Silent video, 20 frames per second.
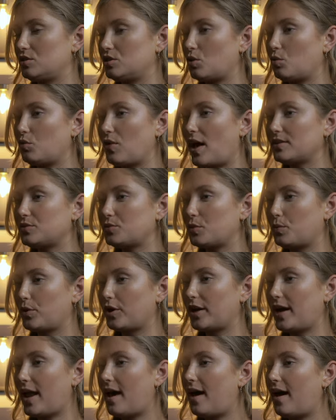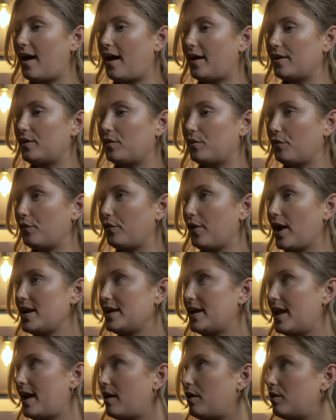So that's what we're gonna add right
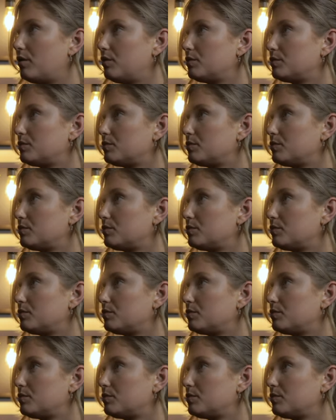now.